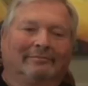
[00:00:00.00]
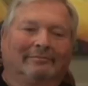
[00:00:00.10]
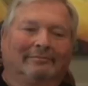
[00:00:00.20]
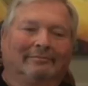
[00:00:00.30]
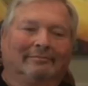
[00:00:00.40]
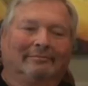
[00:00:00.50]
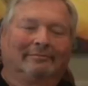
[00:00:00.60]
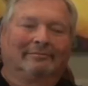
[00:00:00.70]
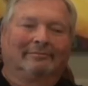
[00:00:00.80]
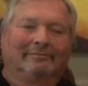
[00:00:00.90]

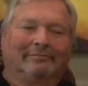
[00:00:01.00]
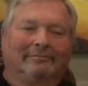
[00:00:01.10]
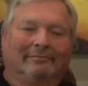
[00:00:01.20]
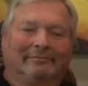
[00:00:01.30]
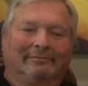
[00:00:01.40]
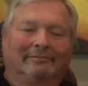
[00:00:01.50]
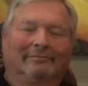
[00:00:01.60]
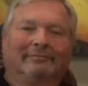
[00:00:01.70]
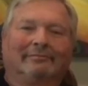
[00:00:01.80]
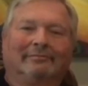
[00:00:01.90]

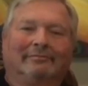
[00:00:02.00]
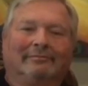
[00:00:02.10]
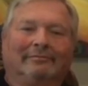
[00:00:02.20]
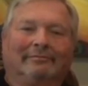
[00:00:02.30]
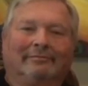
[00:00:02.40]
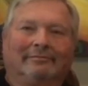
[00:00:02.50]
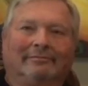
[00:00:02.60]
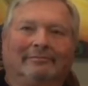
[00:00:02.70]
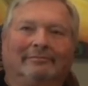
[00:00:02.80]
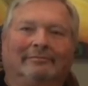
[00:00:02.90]

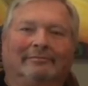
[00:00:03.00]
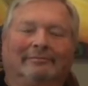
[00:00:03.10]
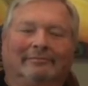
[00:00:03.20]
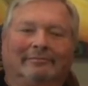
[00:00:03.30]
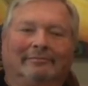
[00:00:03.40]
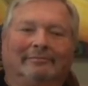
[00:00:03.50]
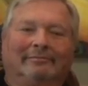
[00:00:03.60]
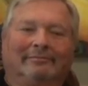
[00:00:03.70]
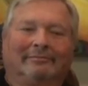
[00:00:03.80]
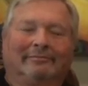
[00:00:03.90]

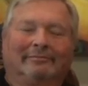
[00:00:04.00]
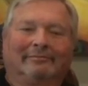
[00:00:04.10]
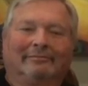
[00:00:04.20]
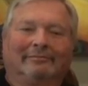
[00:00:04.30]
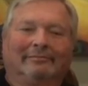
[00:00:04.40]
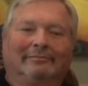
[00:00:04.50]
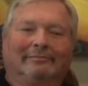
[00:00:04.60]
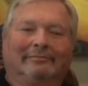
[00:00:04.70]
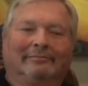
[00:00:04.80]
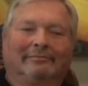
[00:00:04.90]

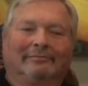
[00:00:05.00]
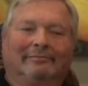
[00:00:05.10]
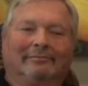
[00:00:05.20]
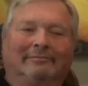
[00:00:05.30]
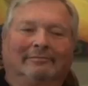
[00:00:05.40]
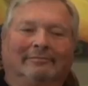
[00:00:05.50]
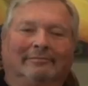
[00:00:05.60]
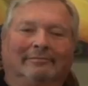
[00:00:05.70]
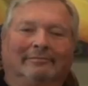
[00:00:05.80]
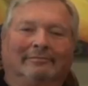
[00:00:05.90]

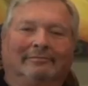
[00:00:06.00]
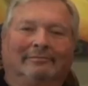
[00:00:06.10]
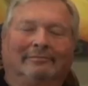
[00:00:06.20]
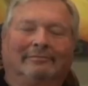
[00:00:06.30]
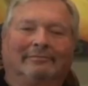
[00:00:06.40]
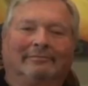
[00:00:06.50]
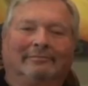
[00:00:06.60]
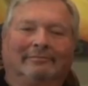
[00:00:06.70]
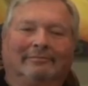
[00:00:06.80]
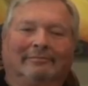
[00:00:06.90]

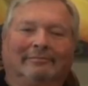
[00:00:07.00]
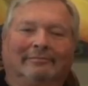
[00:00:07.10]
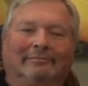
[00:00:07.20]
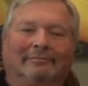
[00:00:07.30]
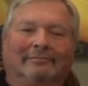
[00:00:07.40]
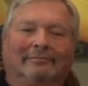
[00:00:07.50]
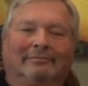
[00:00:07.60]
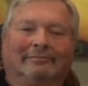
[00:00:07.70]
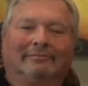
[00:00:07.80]
(not speaking)